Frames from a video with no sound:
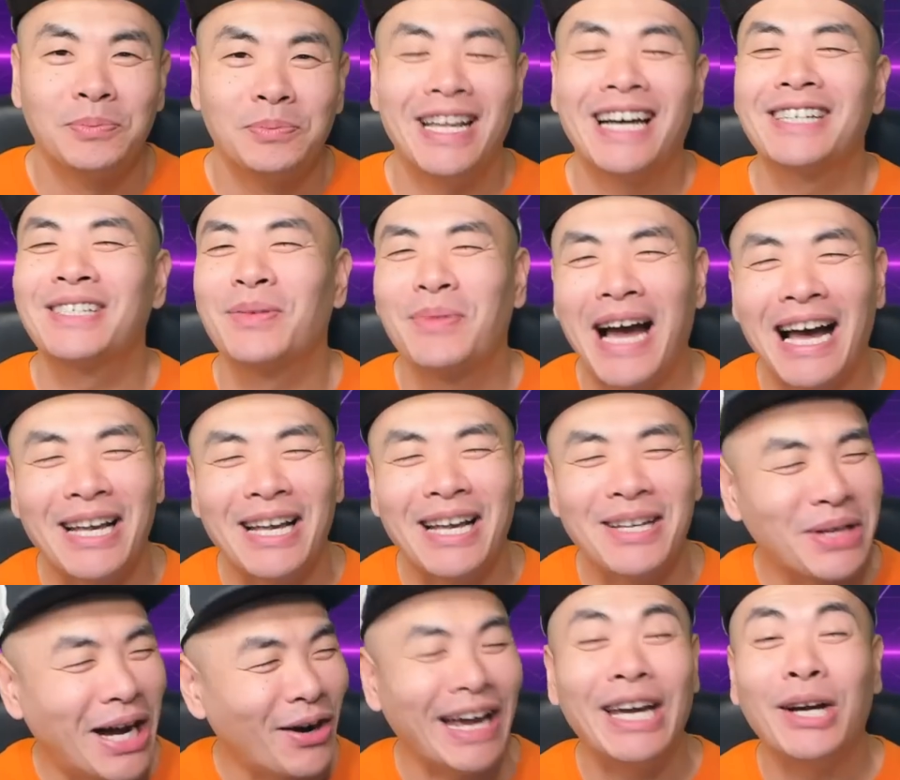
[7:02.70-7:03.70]
Next up, guys, got
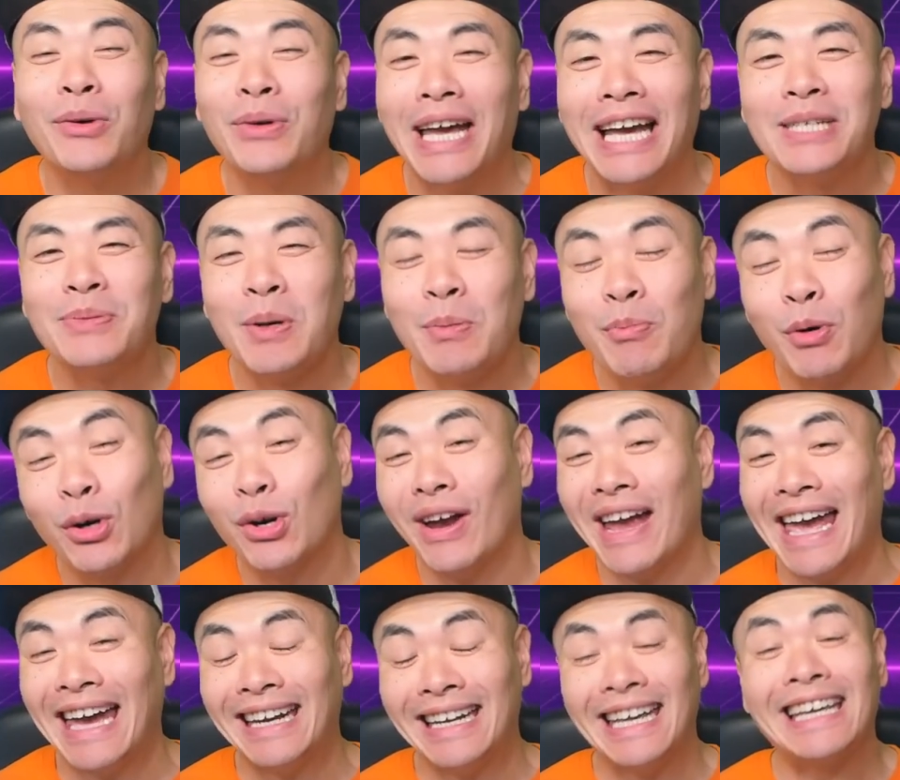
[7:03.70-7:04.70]
our AoE HP burner,
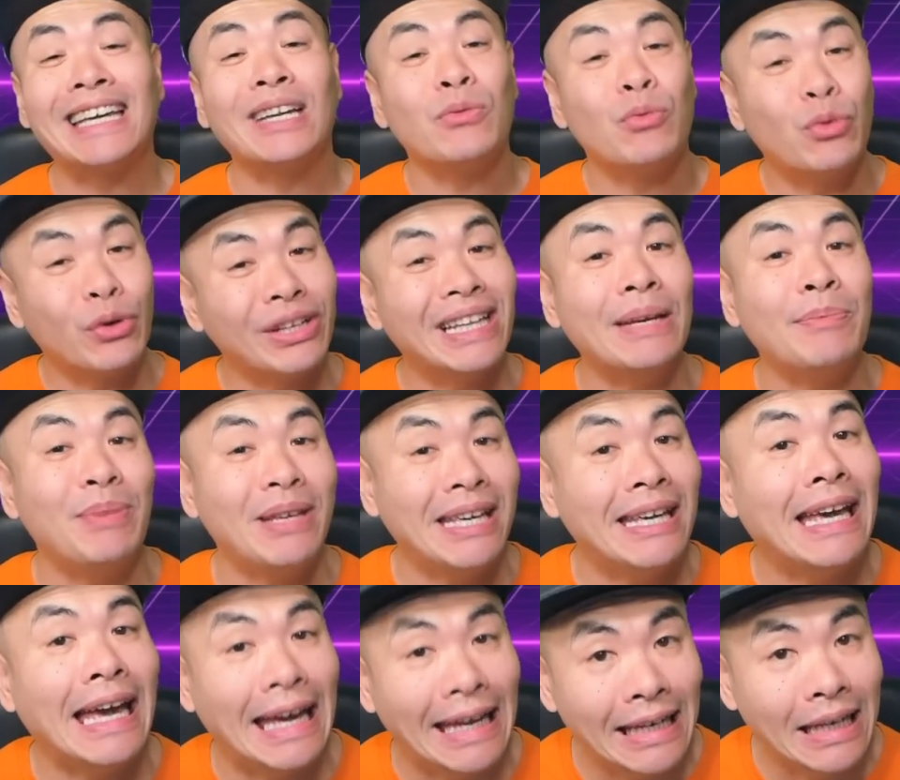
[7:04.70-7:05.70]
and it can really be
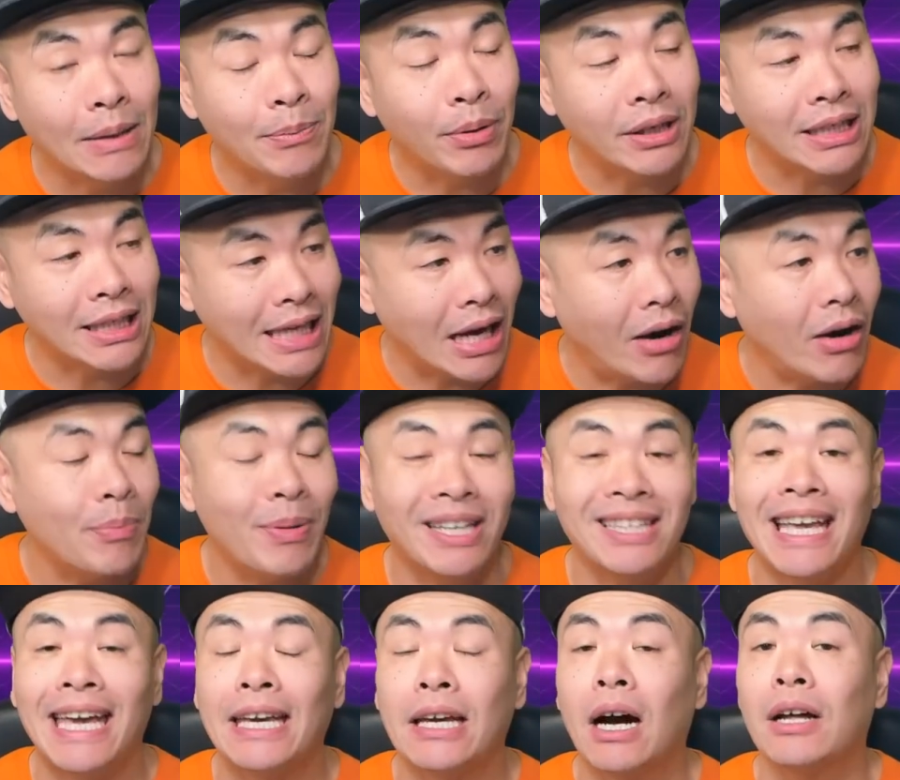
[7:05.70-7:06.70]
anybody. Now I picked
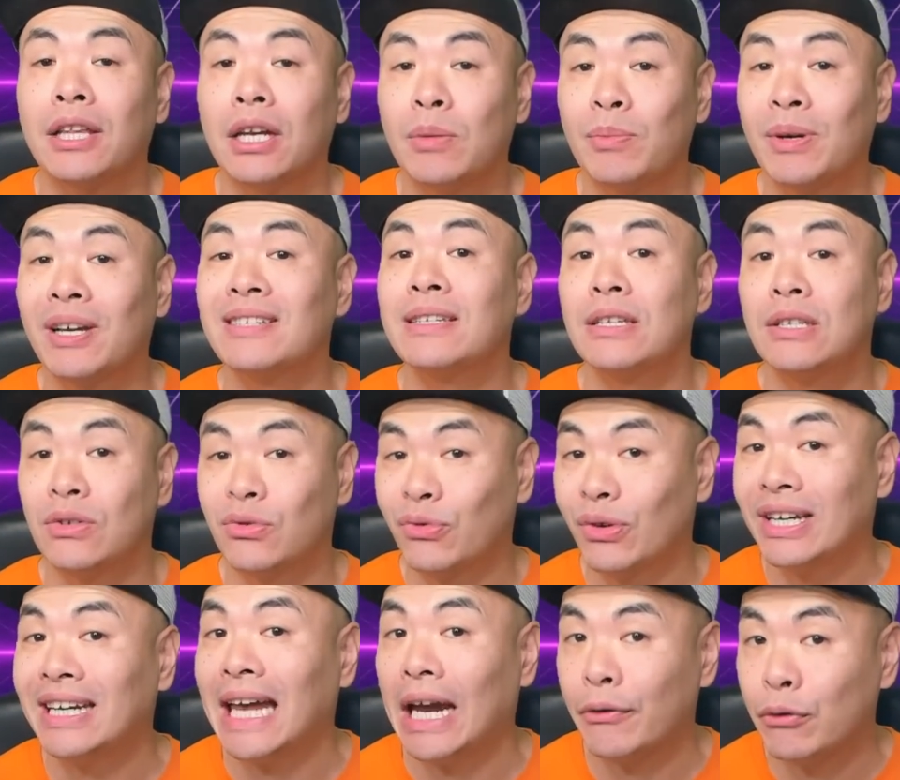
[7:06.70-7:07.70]
Akoth here because he's free
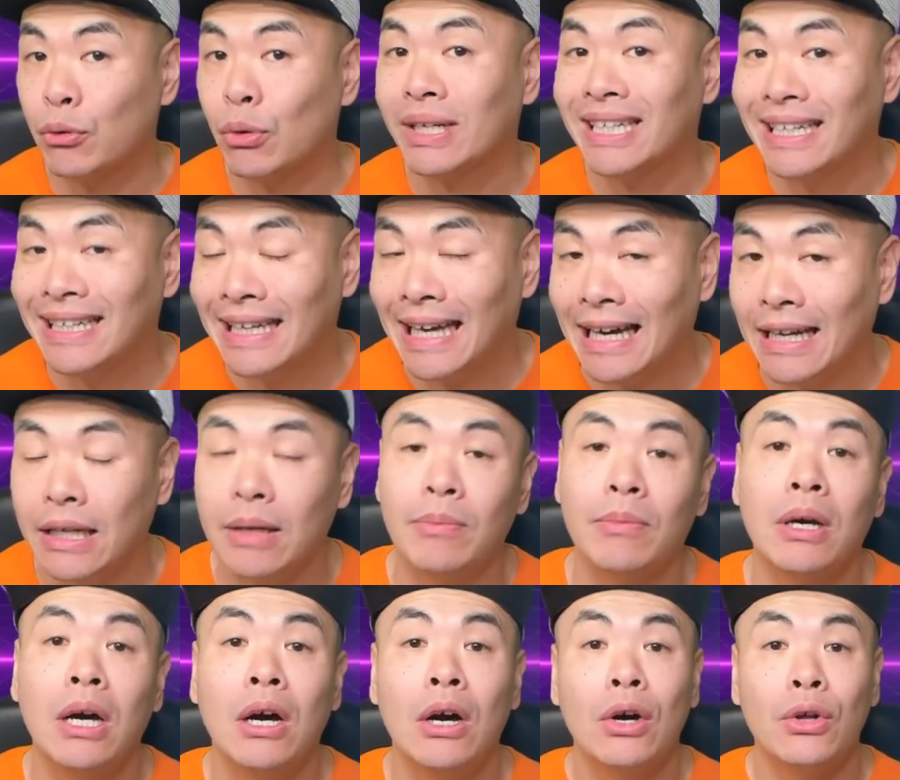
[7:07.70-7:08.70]
and everyone can get him
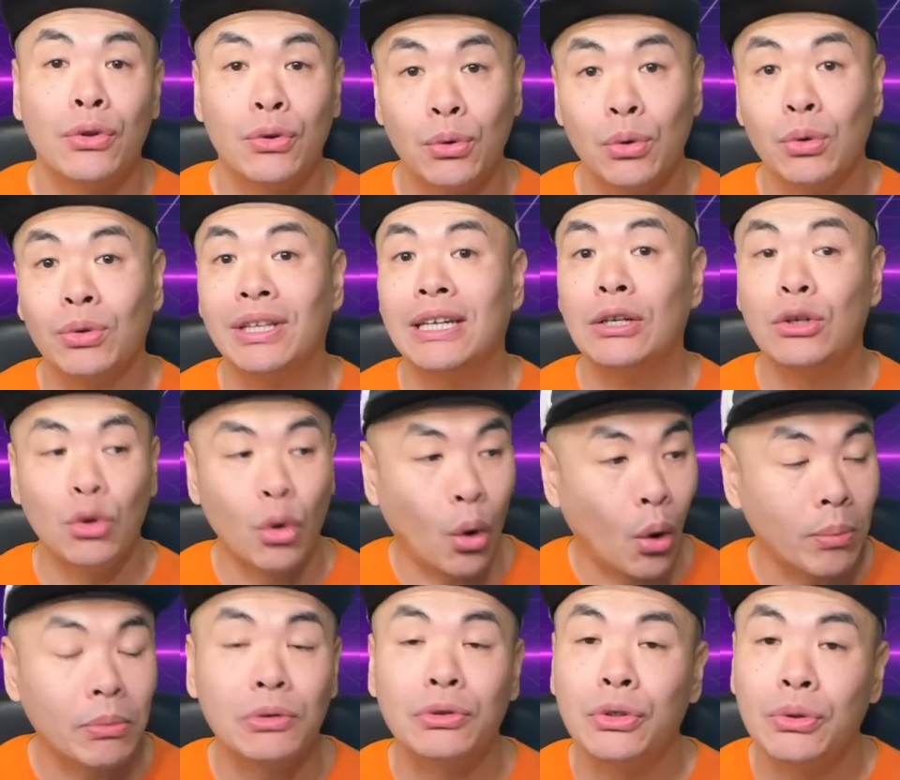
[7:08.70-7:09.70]
through the
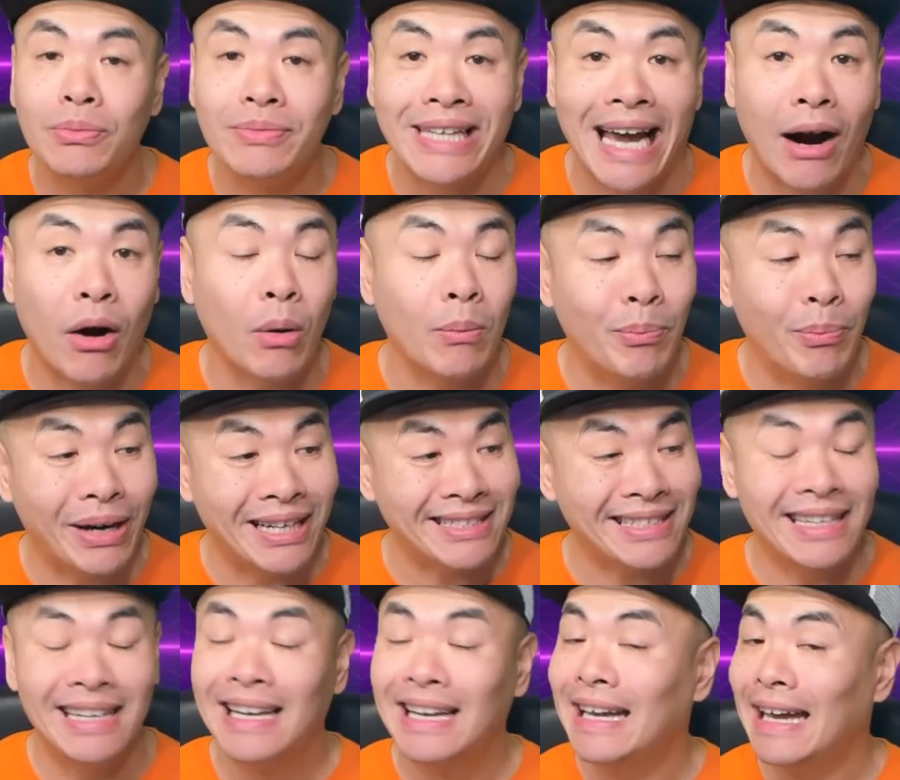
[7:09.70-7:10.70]
normal Doom Tower, but
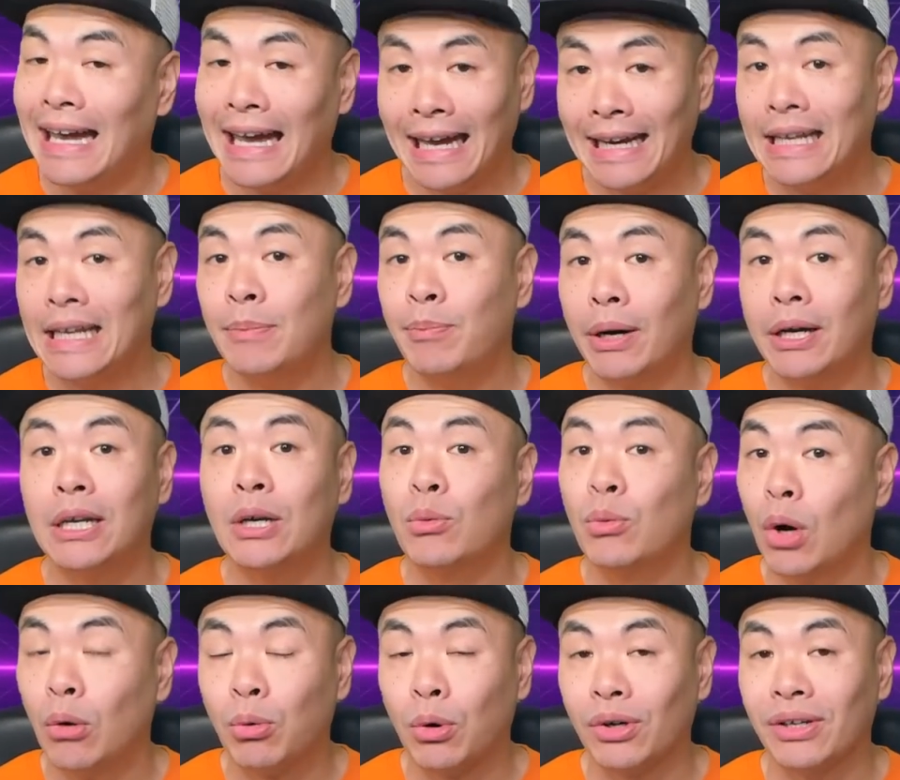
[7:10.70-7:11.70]
anybody
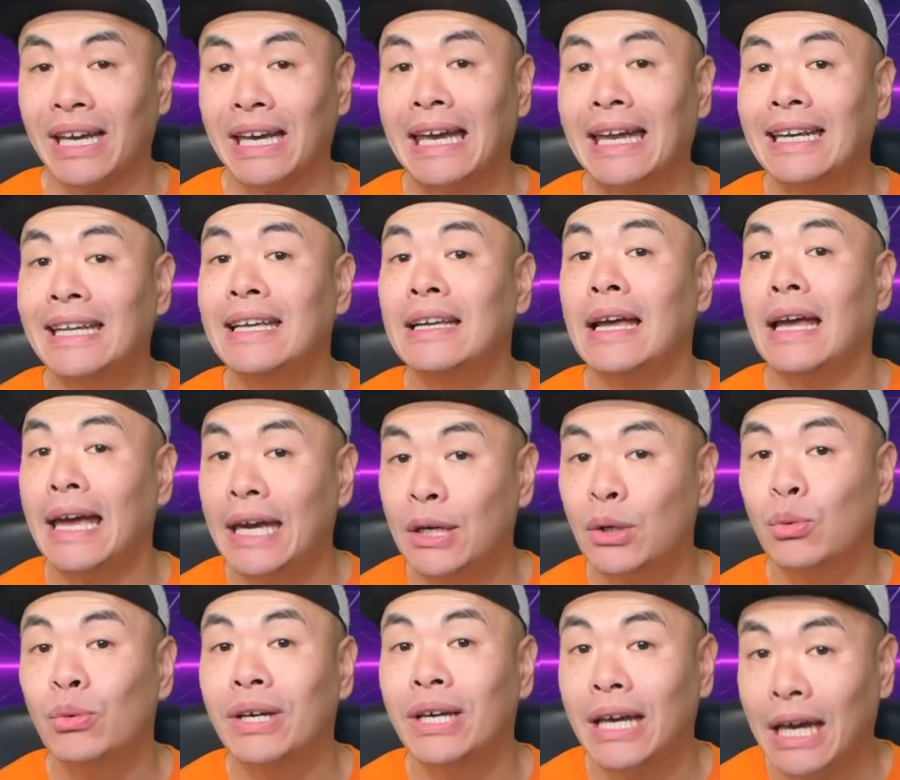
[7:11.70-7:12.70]
will work. Any
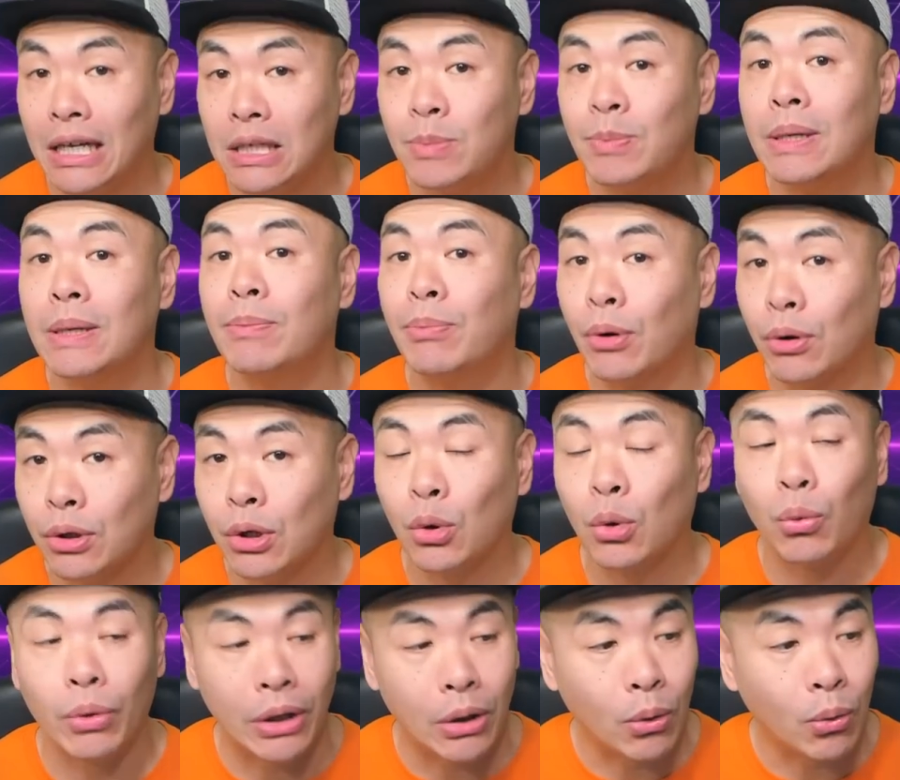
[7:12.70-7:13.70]
AoE HP burner
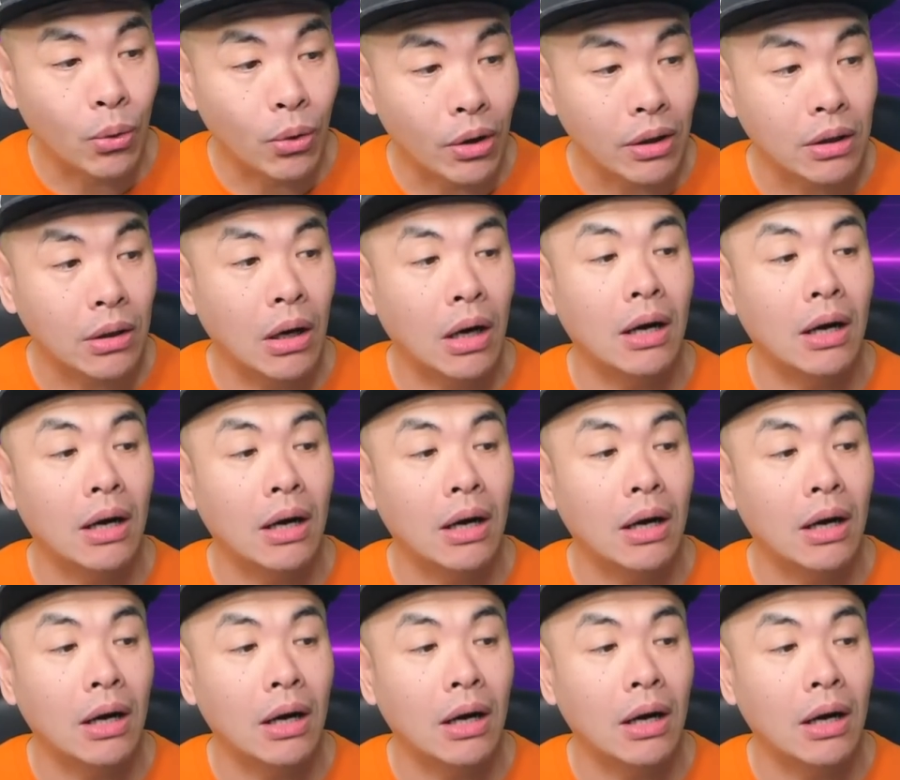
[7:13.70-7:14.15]
will work.